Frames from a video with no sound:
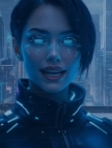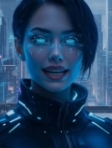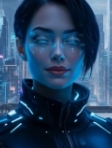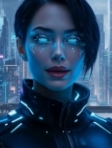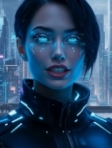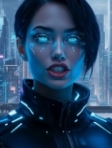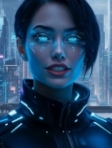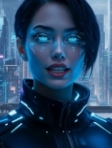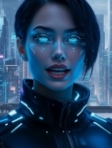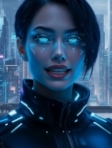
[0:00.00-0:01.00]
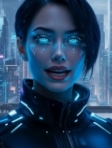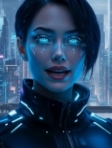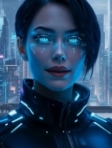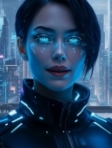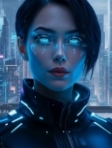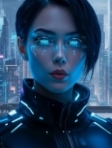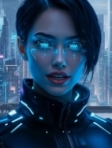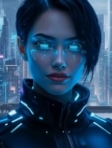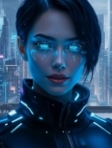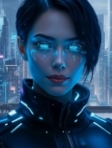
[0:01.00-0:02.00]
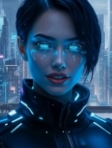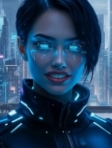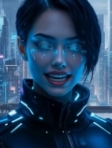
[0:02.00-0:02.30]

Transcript: As mentioned earlier, one of the most